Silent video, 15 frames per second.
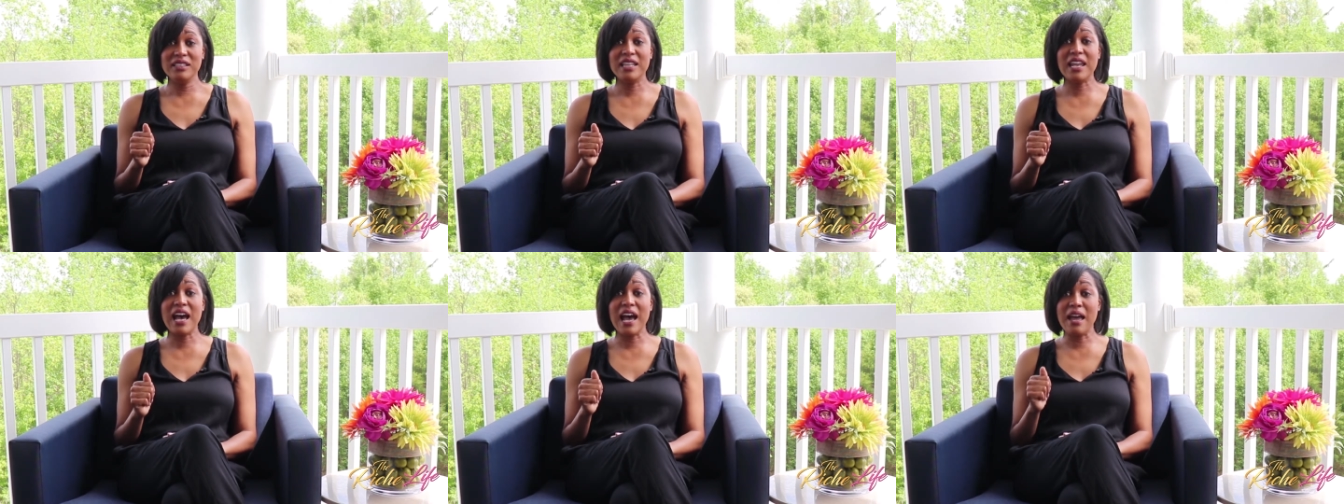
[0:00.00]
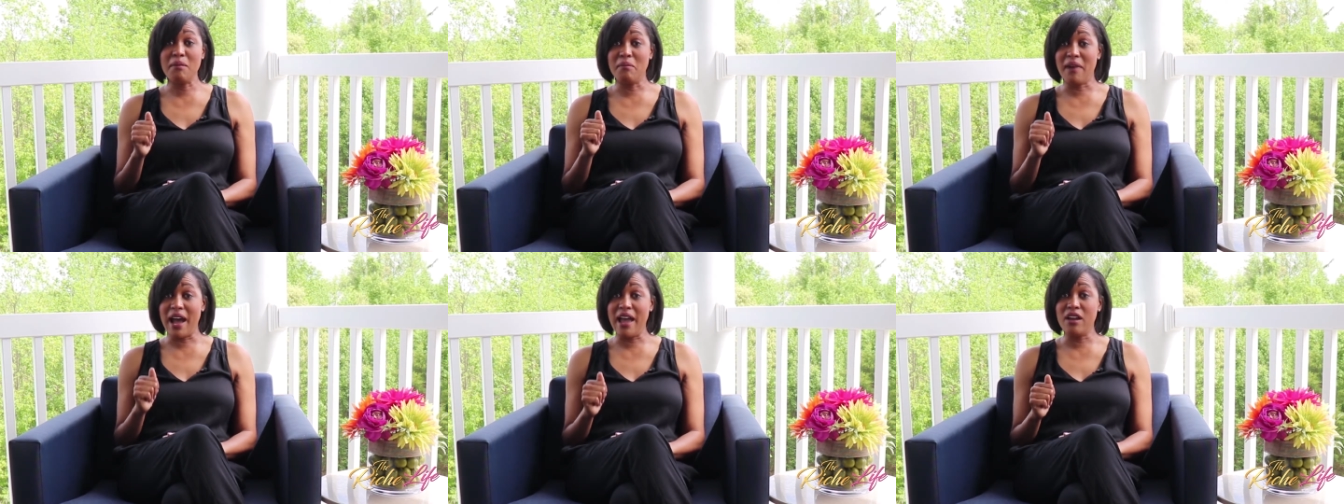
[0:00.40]
that I
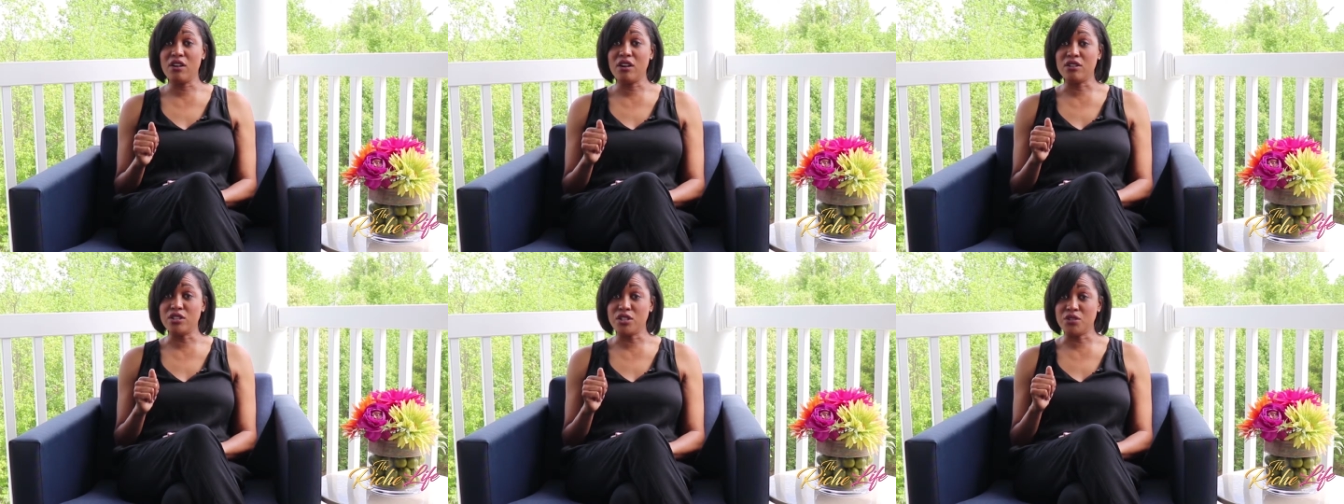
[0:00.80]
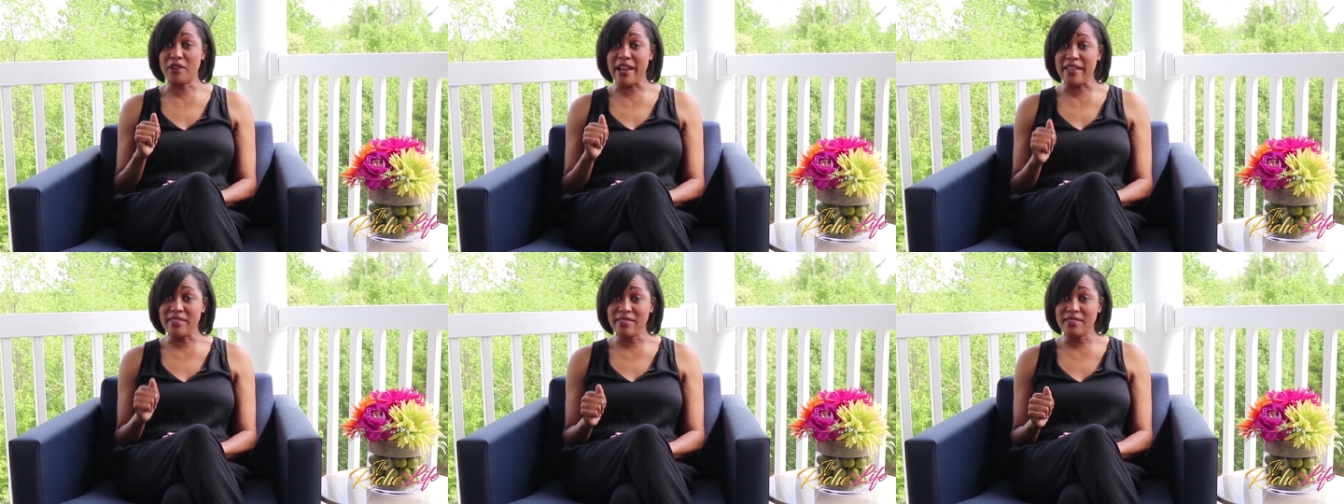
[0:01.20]
admire her
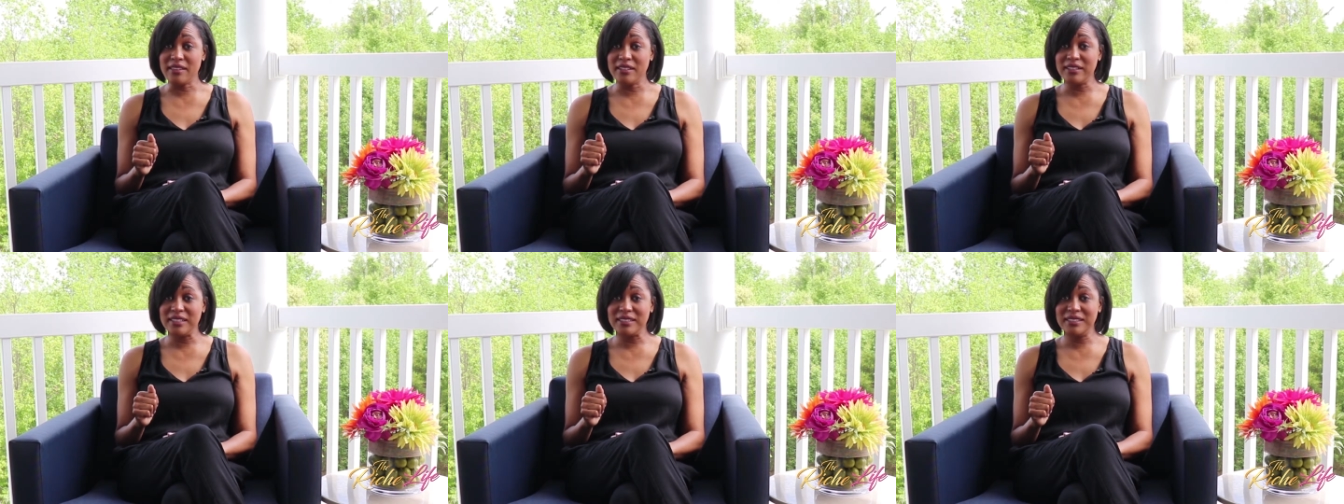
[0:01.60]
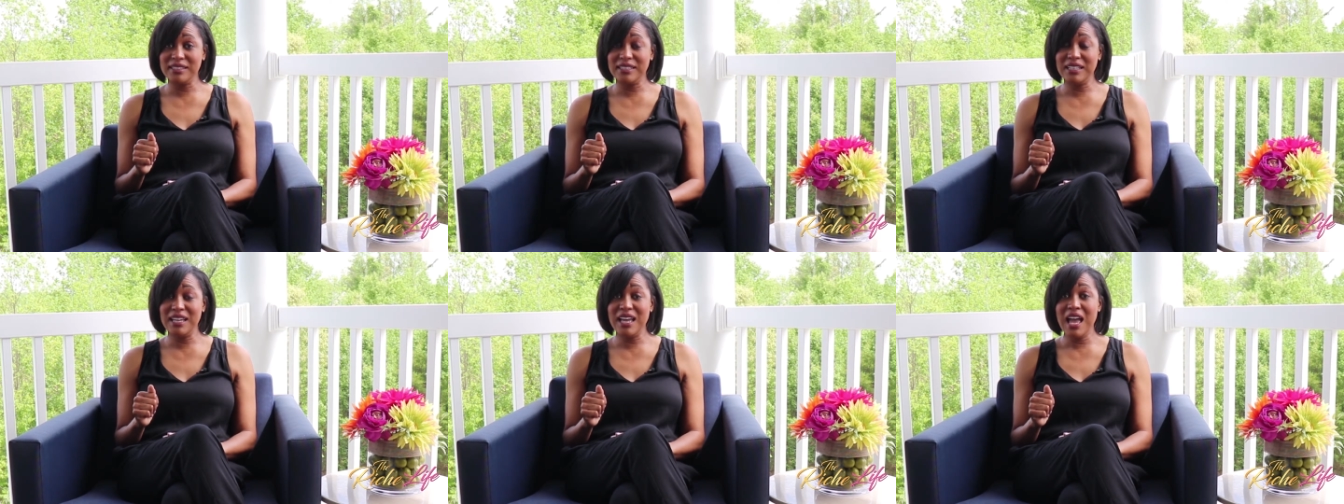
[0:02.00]
strength,
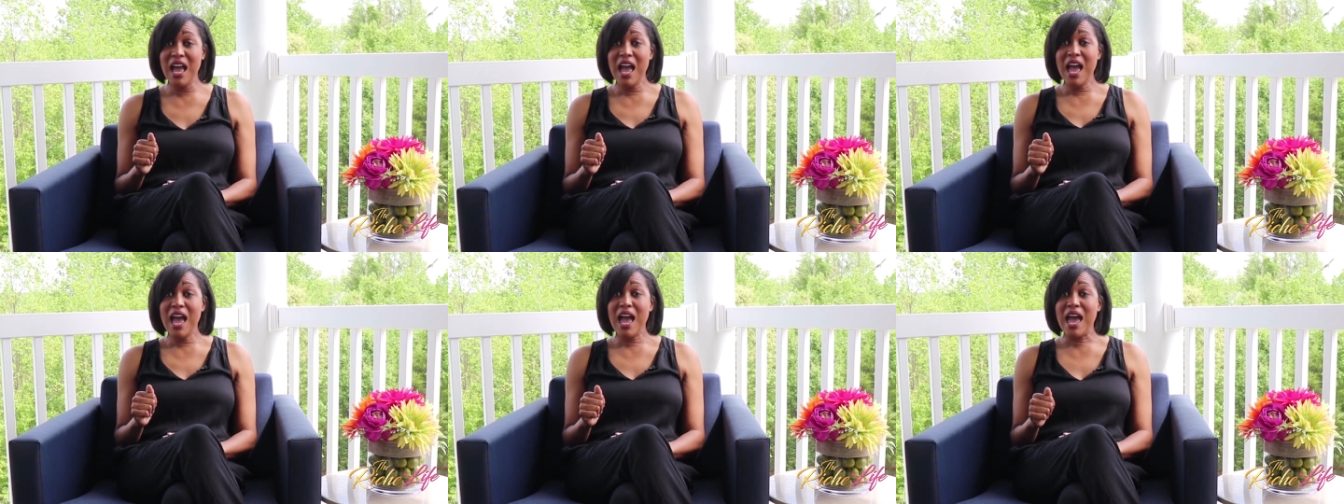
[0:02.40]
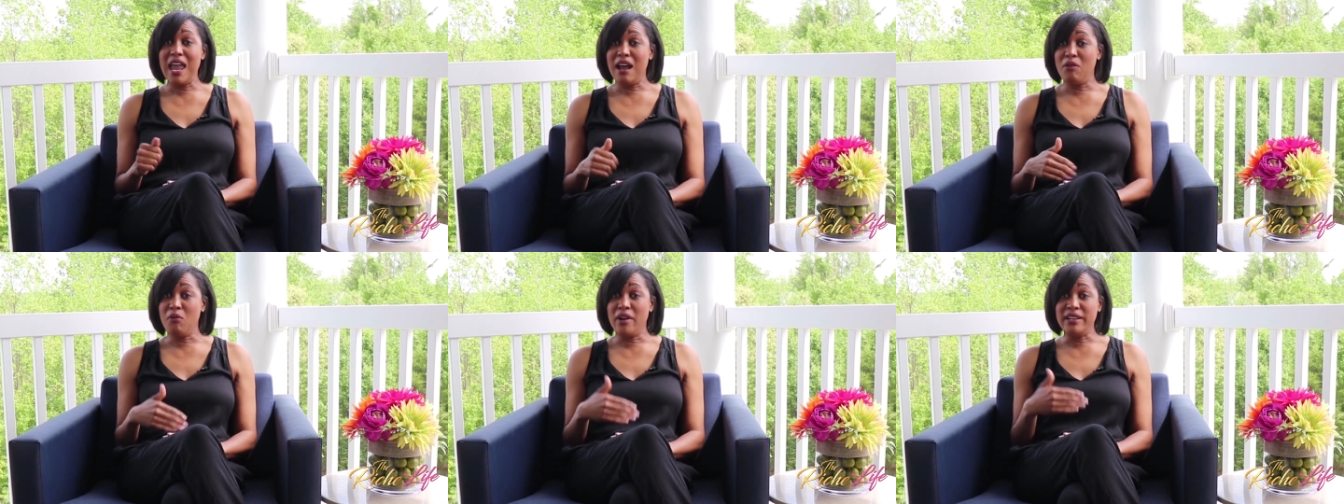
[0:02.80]

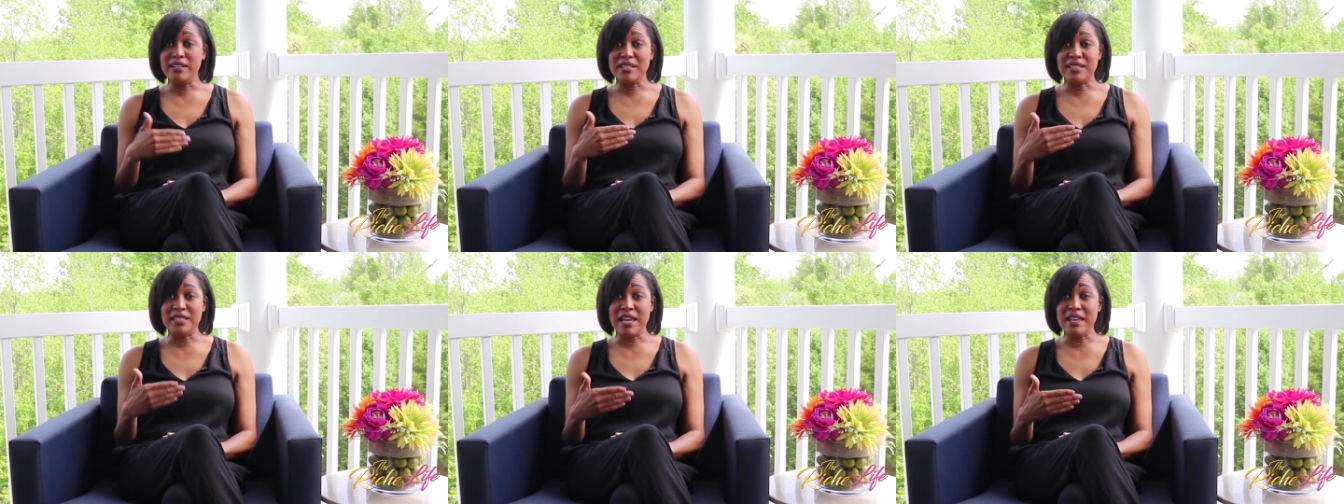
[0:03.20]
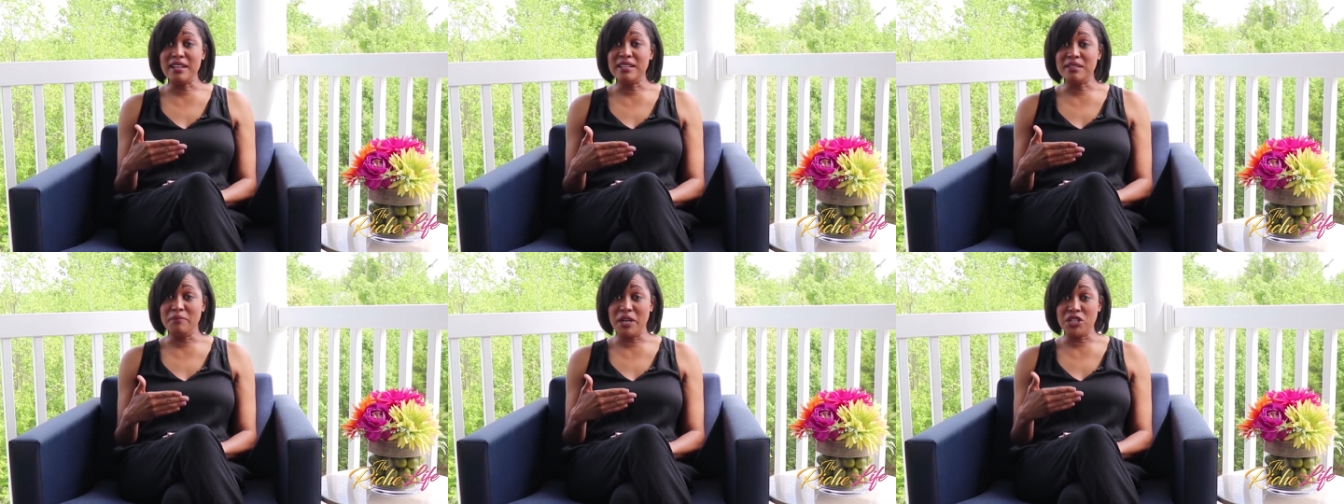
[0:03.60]
and I wanted to
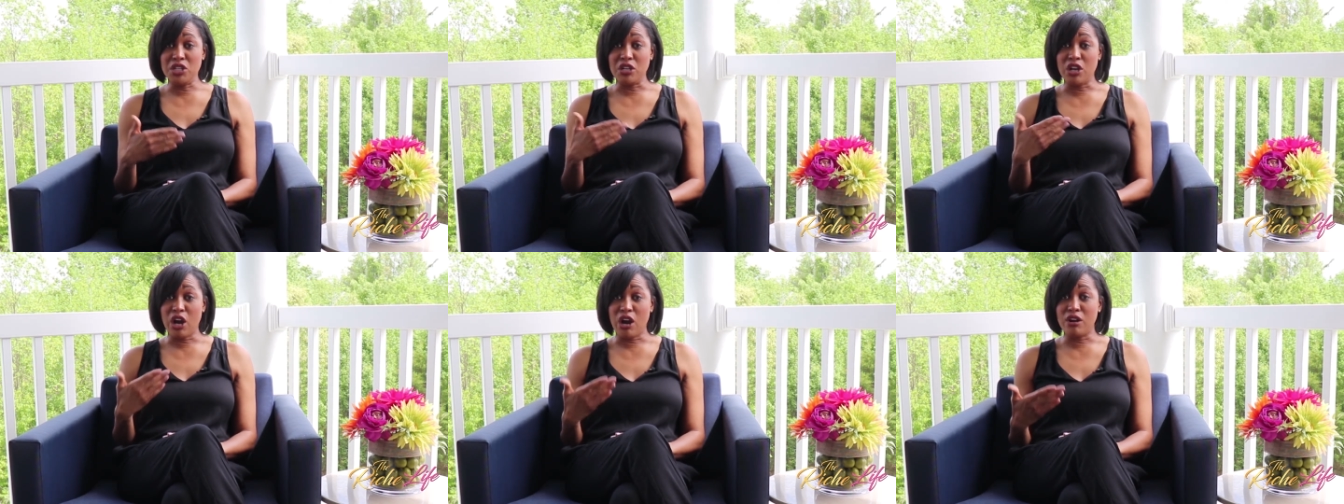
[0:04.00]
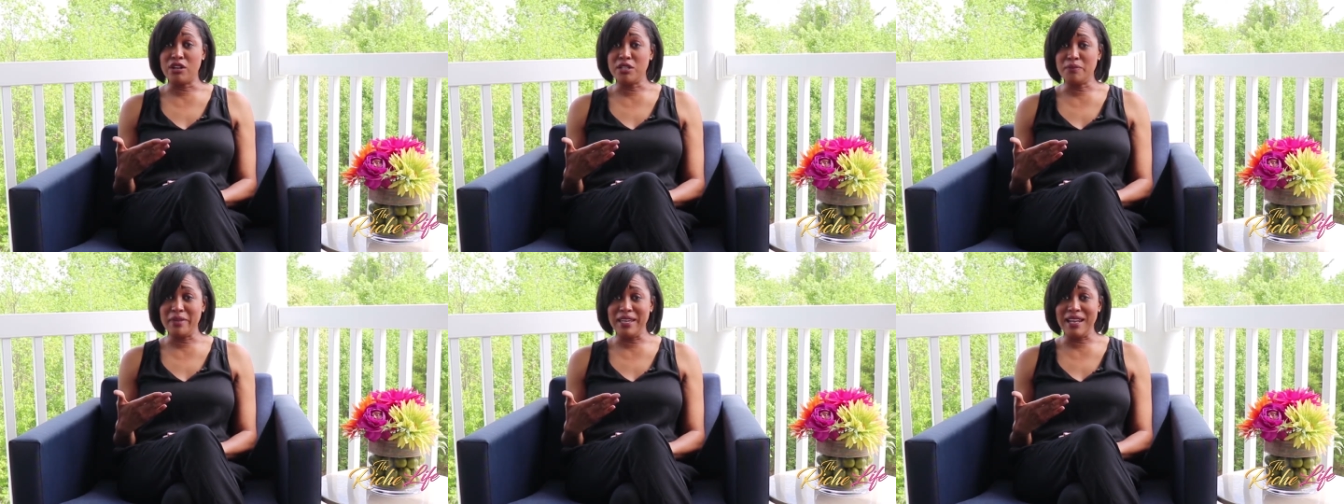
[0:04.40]
send as much
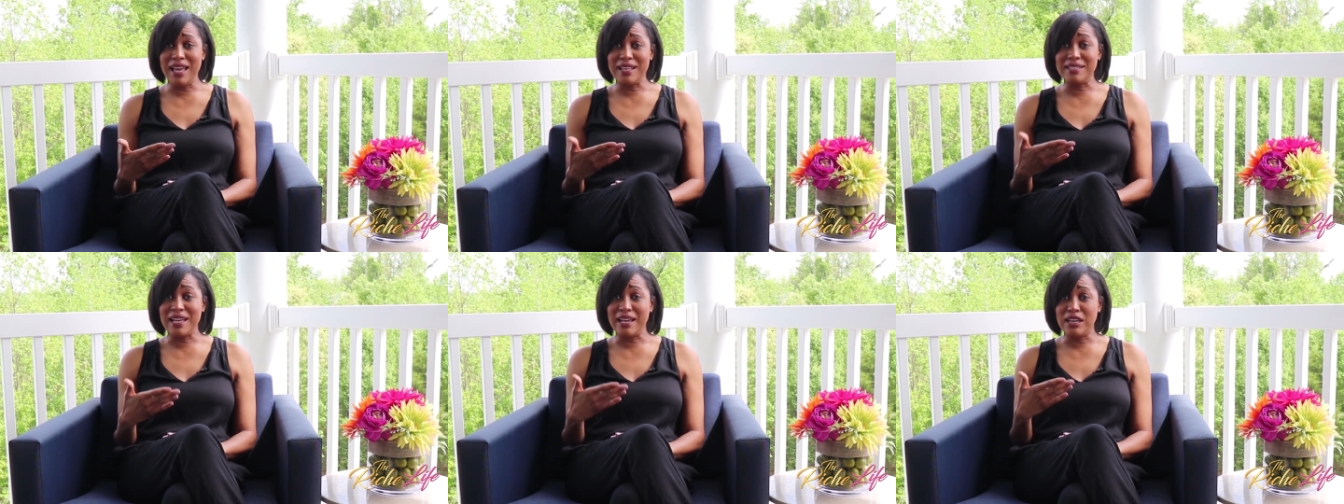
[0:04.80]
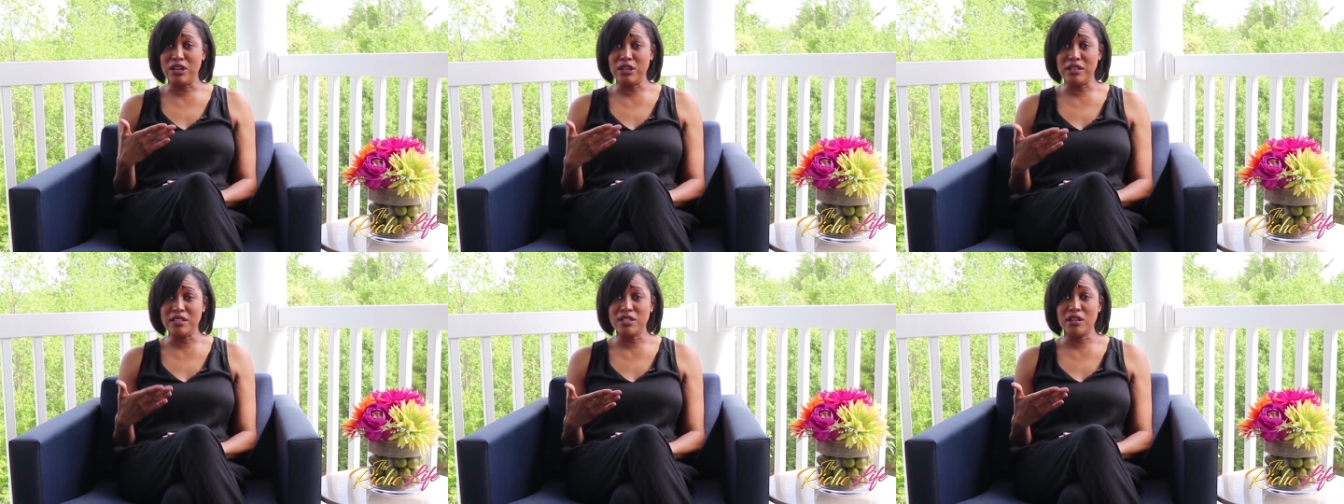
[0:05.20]
encouragement as I could